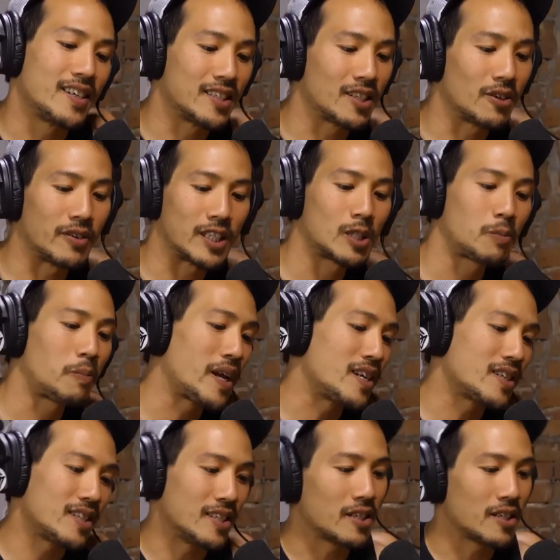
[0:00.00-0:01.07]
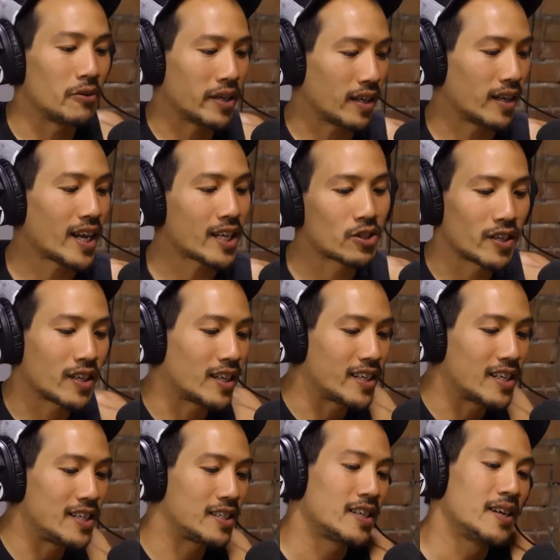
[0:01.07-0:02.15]
He's going space. He's going electric.
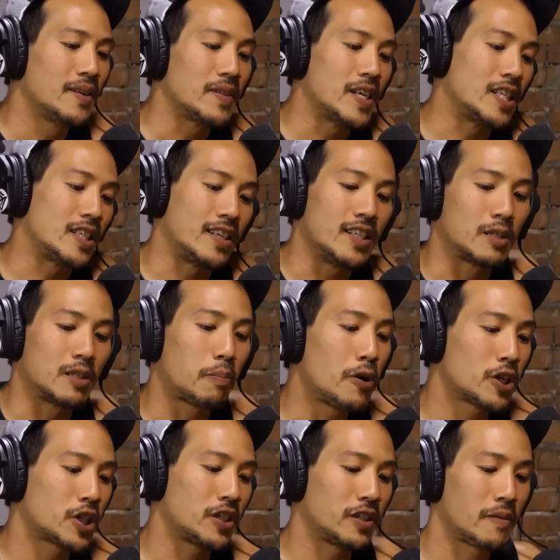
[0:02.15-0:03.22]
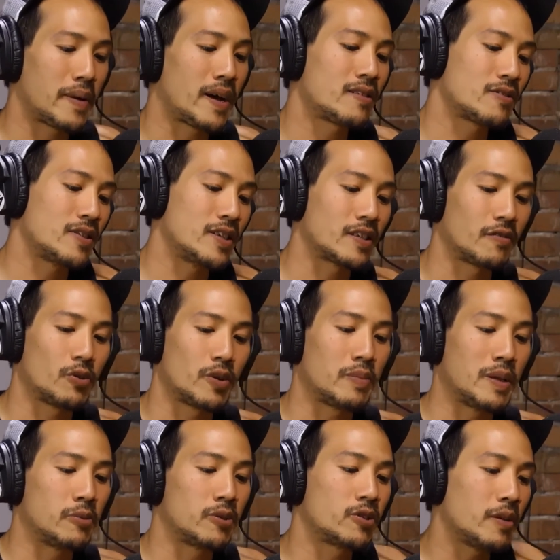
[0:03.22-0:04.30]
Like he's pushing the boundaries of what
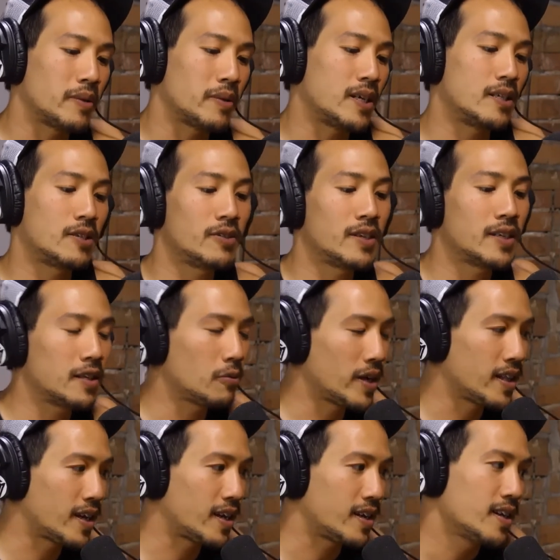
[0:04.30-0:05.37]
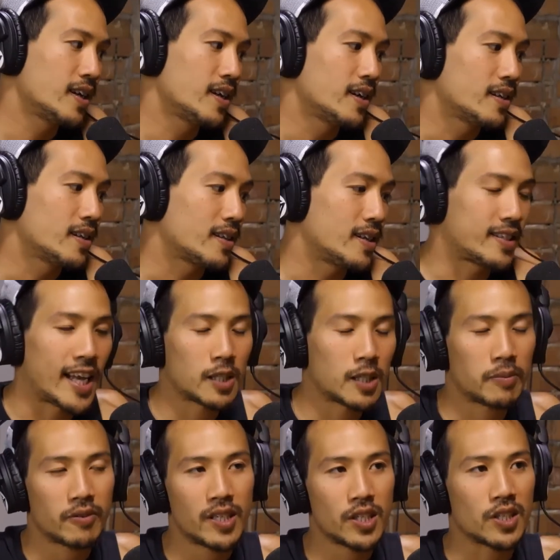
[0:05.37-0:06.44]
people are doing, but he's doing it in a way that is
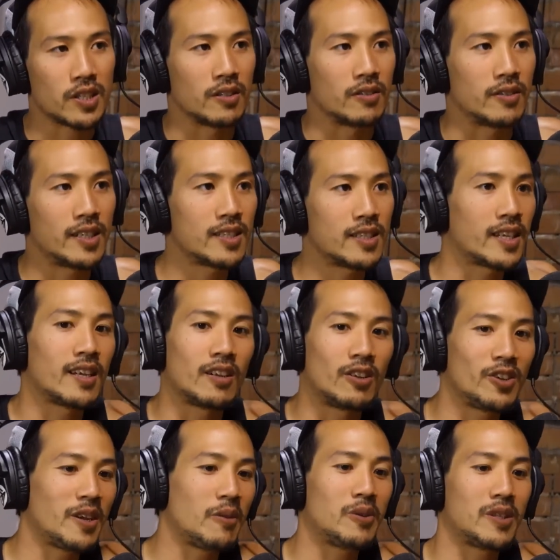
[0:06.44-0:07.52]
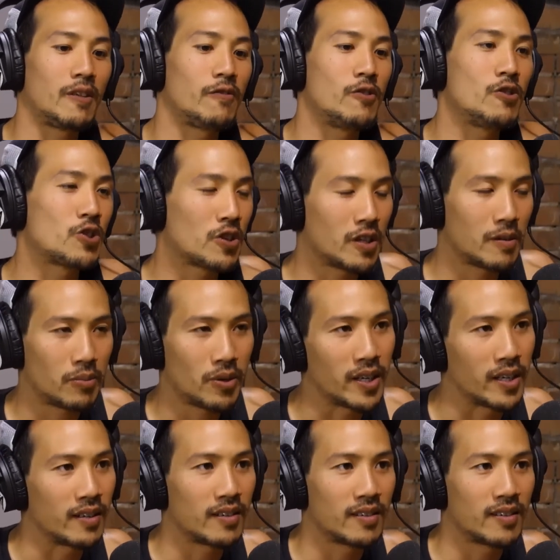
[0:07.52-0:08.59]
aspirational. It's saying, look at what the future could
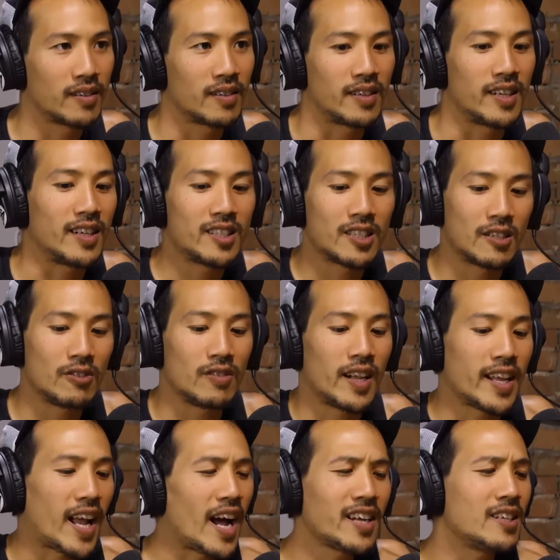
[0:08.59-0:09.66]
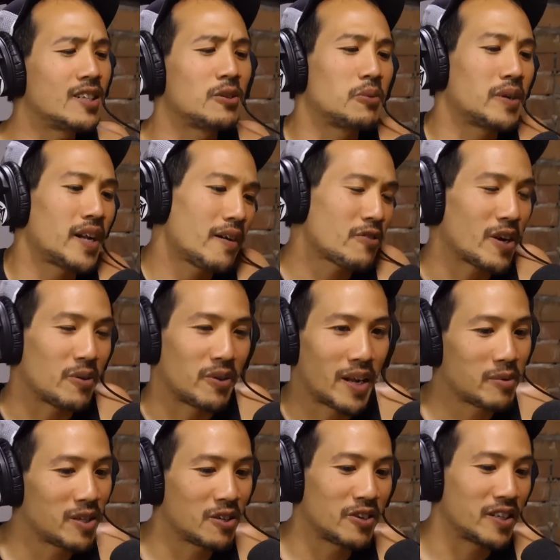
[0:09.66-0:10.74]
bring. Yeah. Let's do, like, I can do whatever I want.
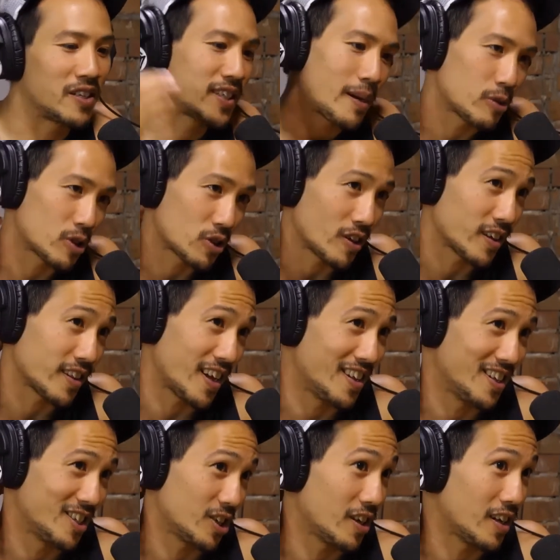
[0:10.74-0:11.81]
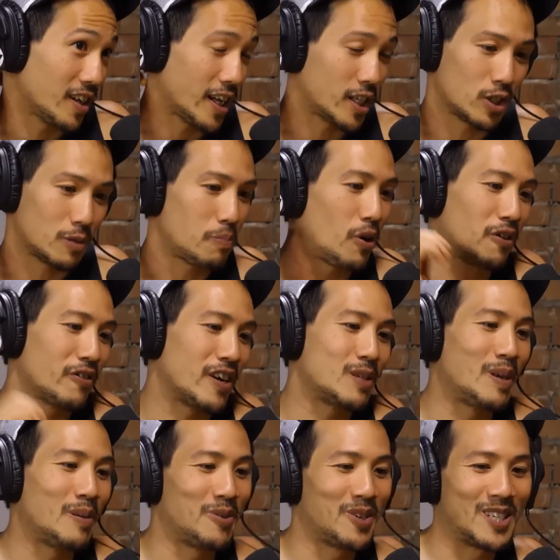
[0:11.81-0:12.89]
I'm going to create a Cybertruck that is going to, like, just
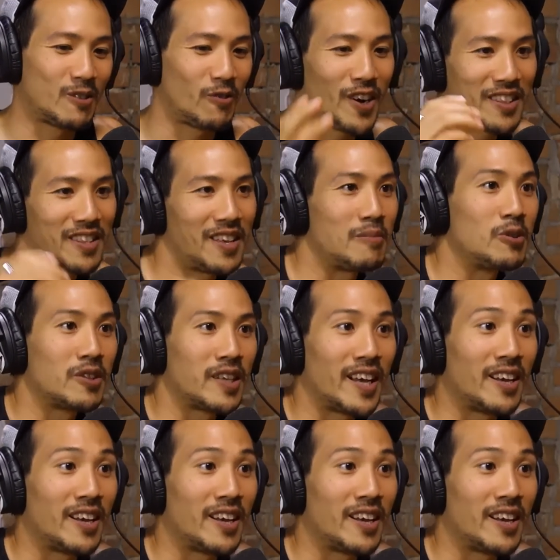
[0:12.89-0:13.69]
polarize people because fuck them. Who